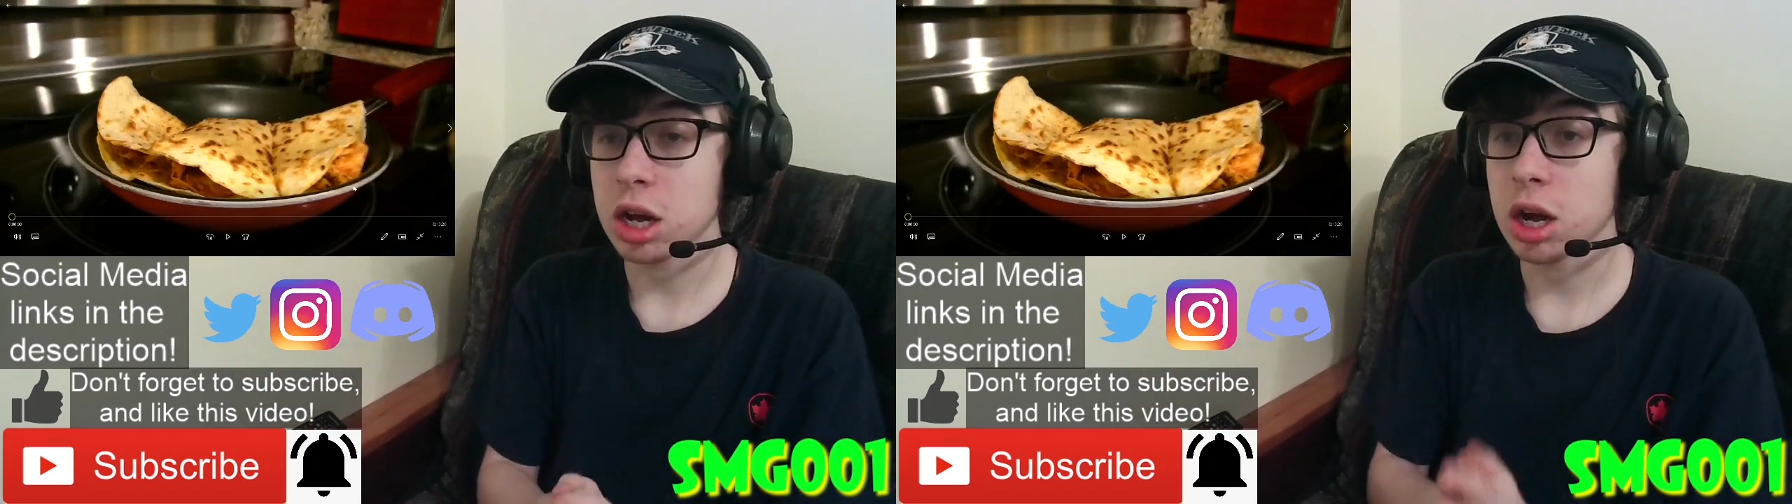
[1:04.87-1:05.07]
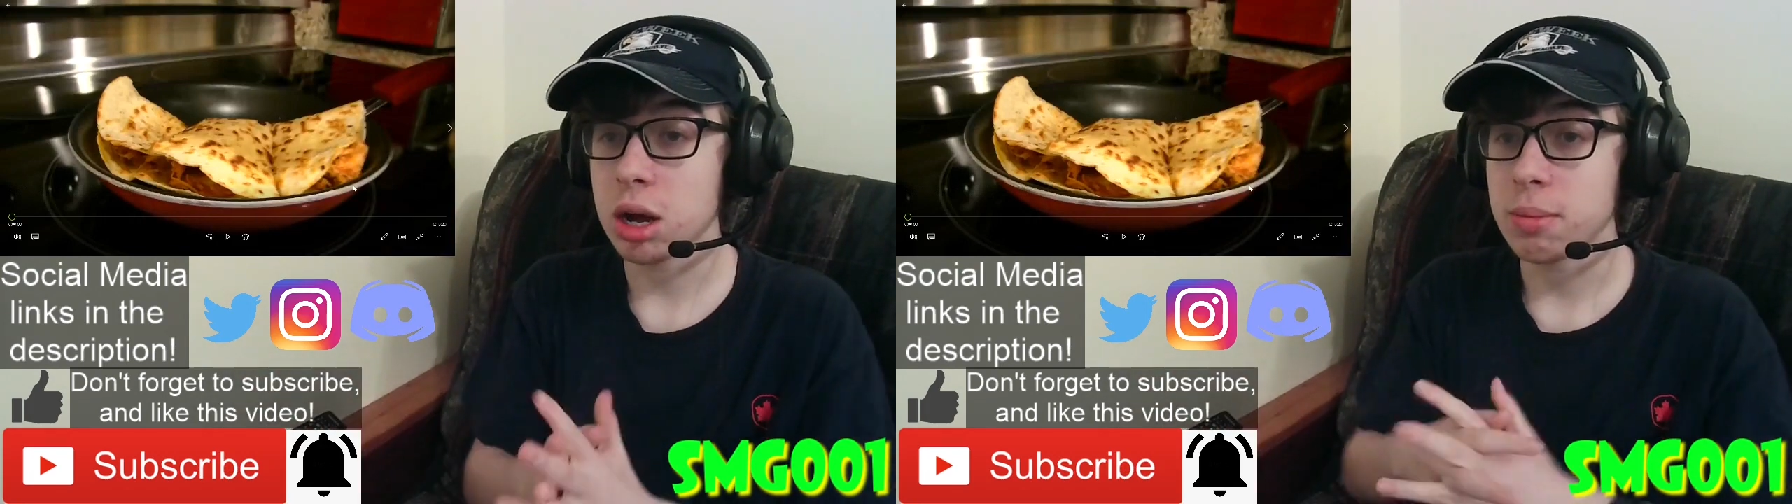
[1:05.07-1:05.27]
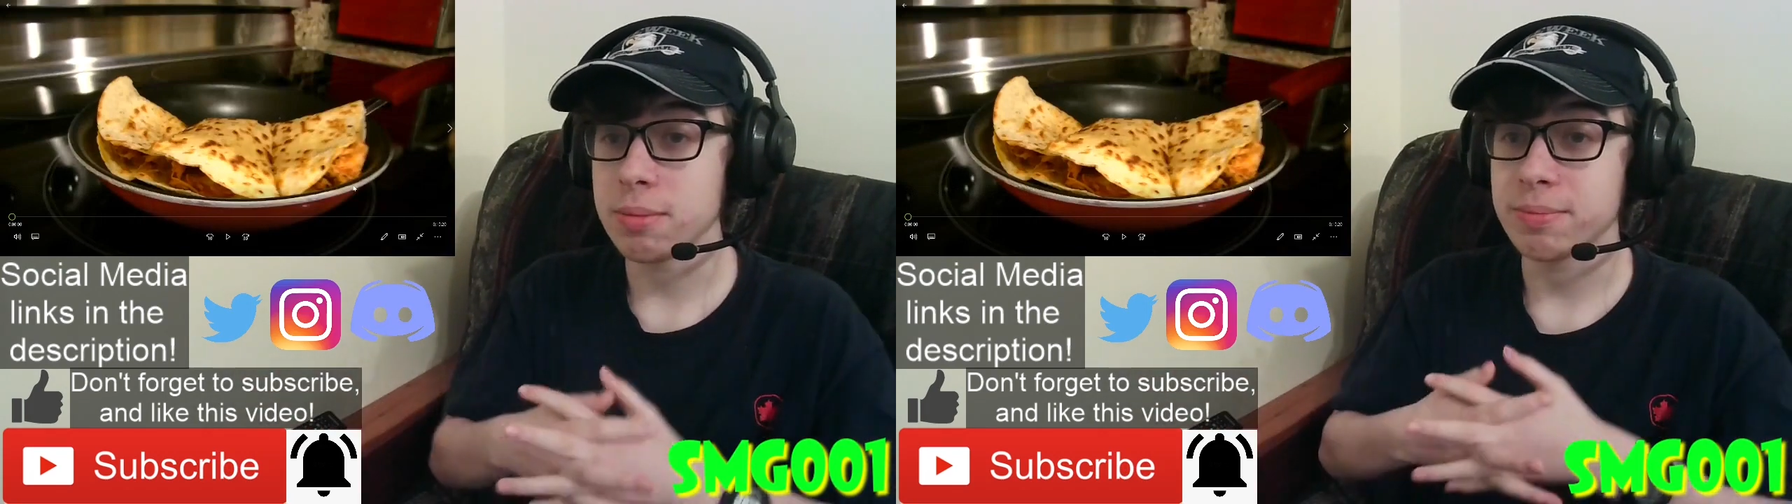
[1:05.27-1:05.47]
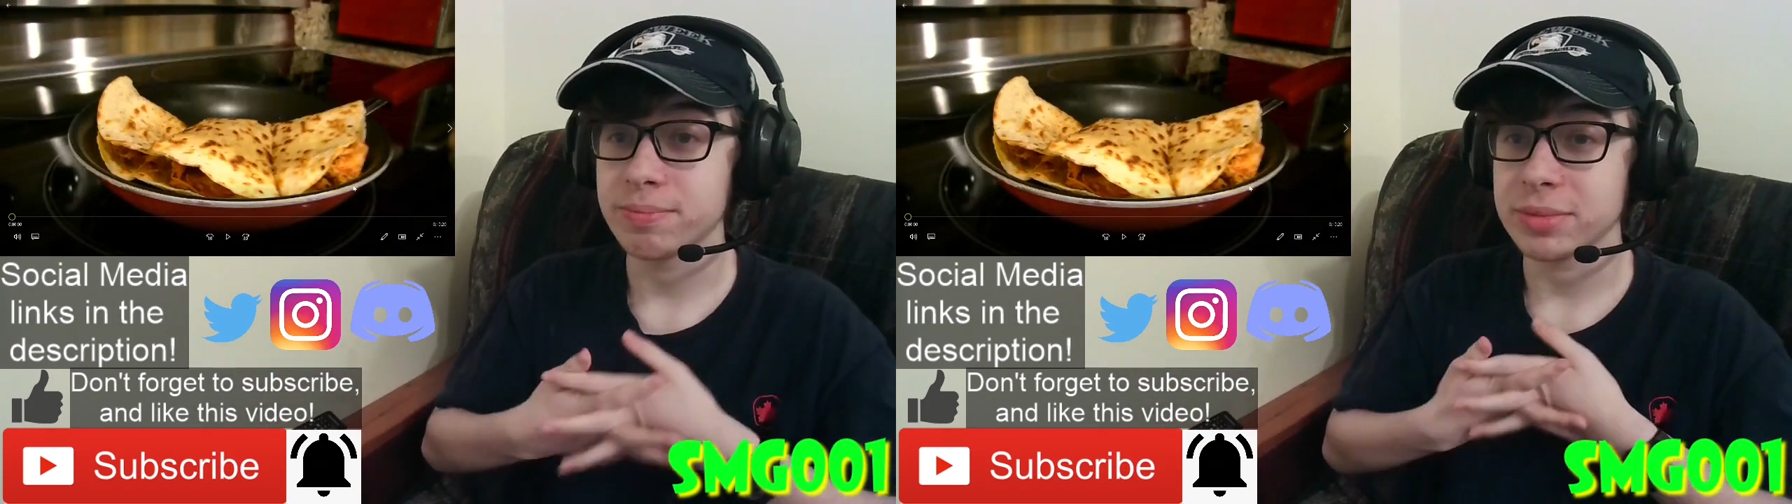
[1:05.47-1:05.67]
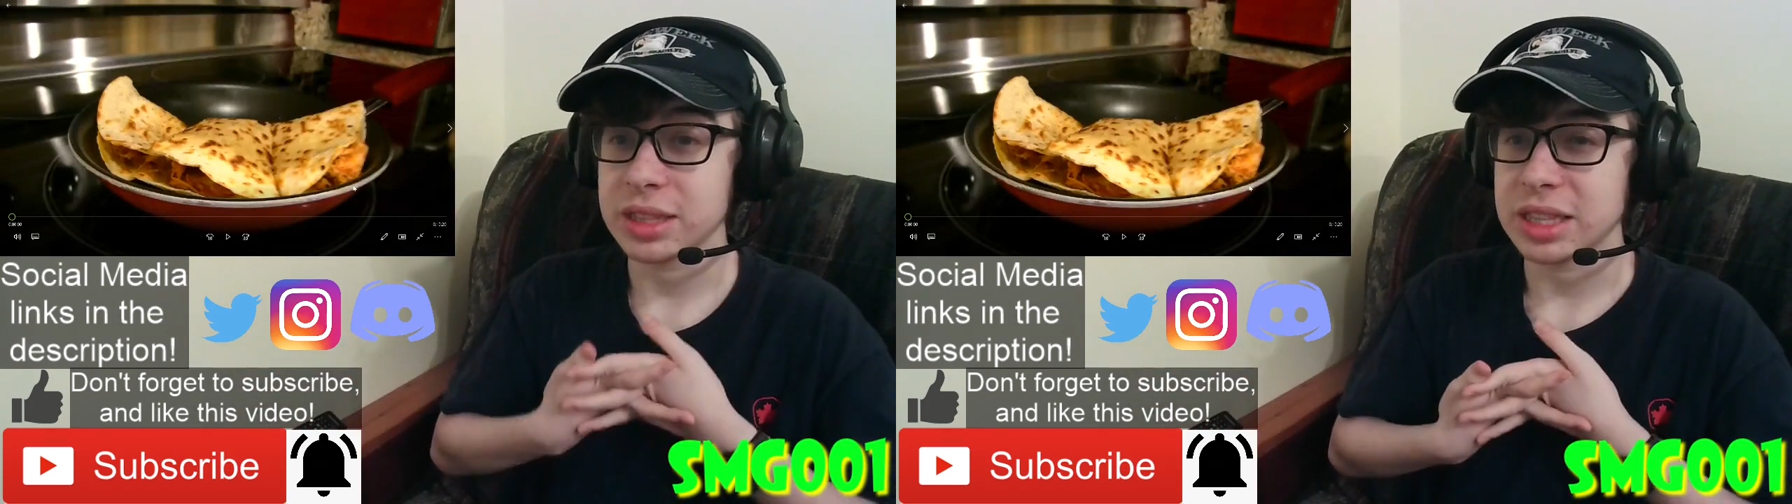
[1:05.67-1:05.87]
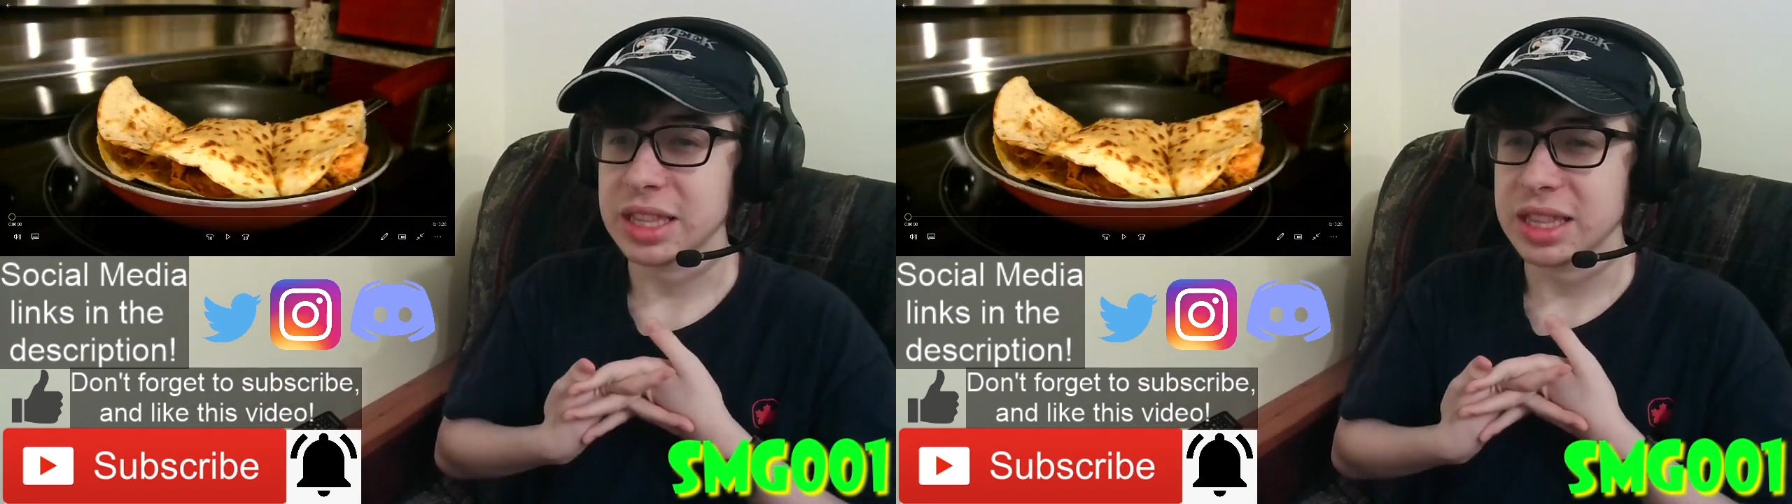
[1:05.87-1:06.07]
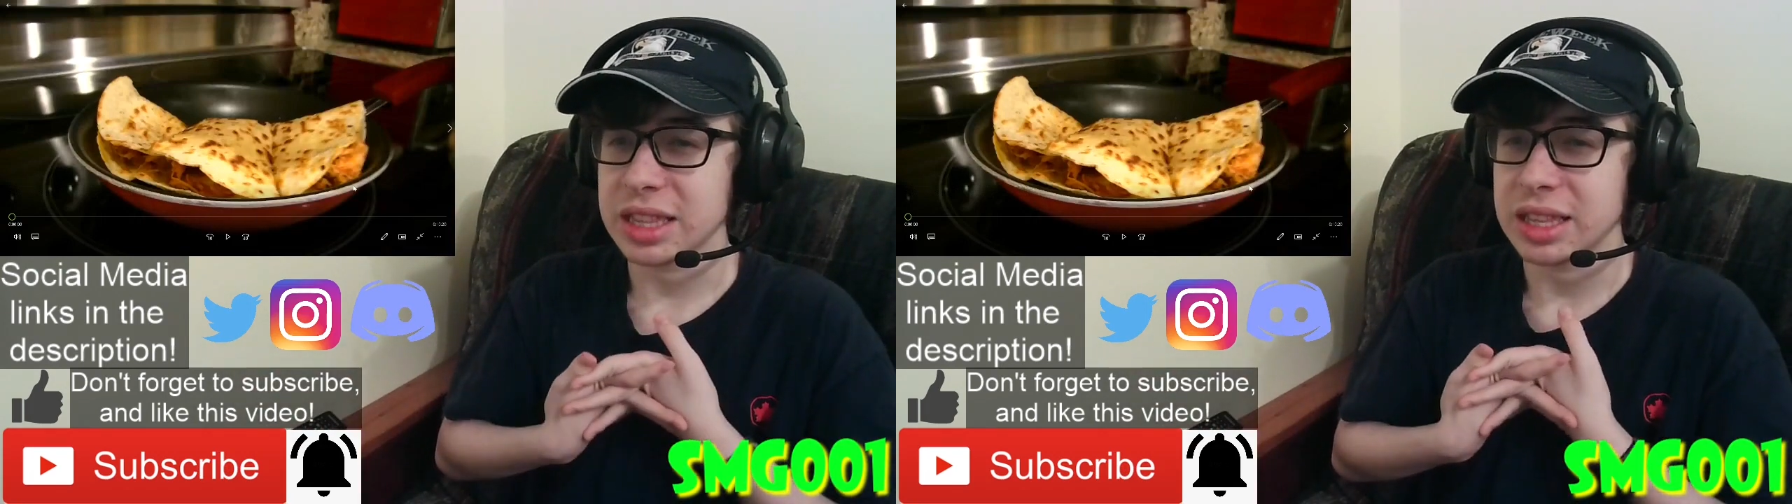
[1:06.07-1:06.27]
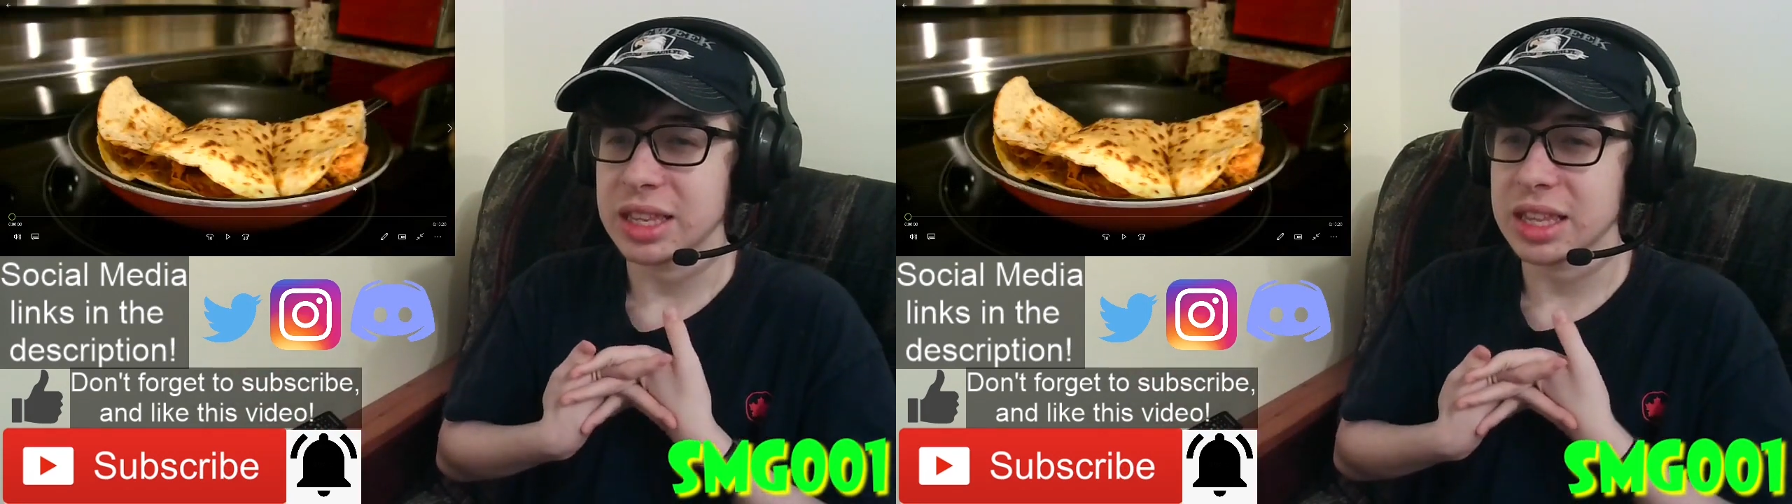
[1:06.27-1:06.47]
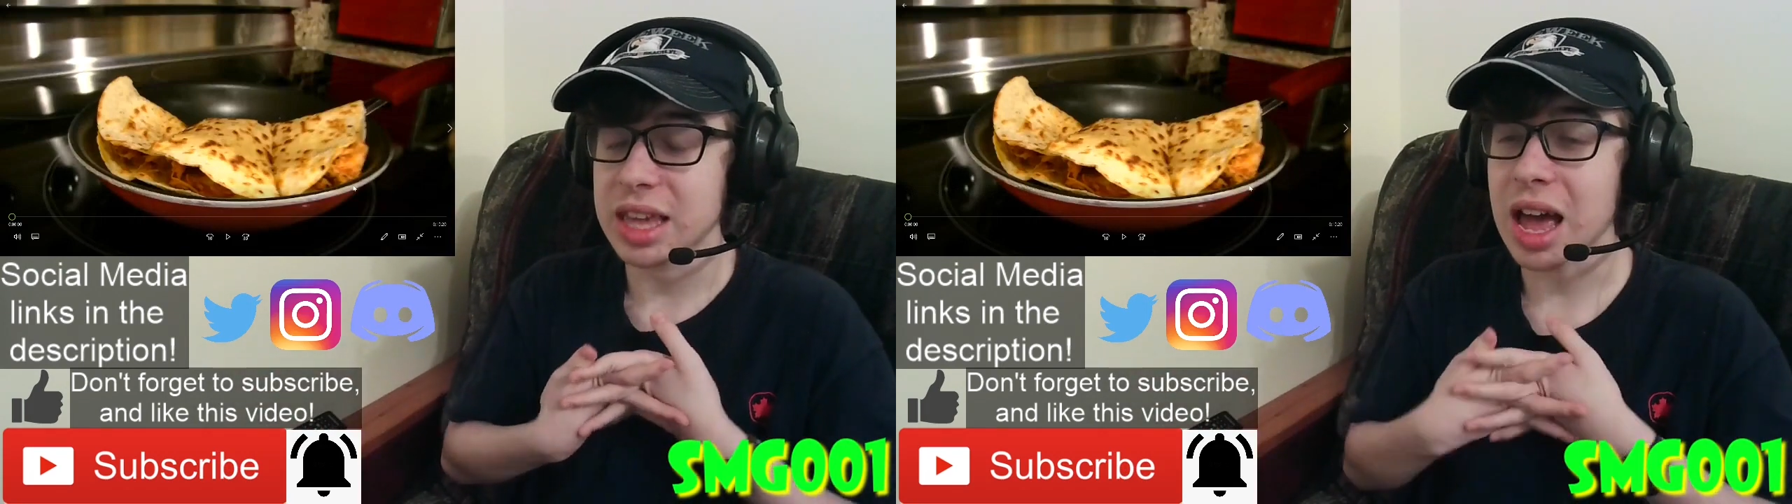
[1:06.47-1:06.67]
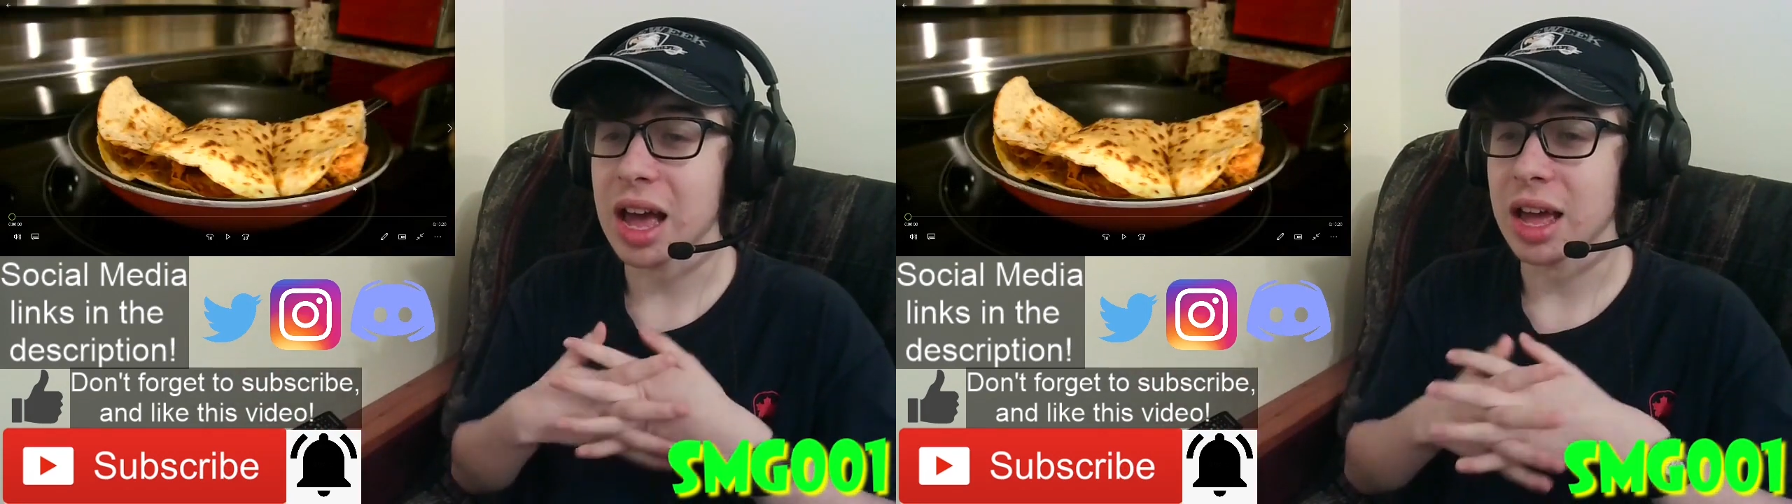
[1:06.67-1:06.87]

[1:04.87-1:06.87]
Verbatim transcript: um, yeah,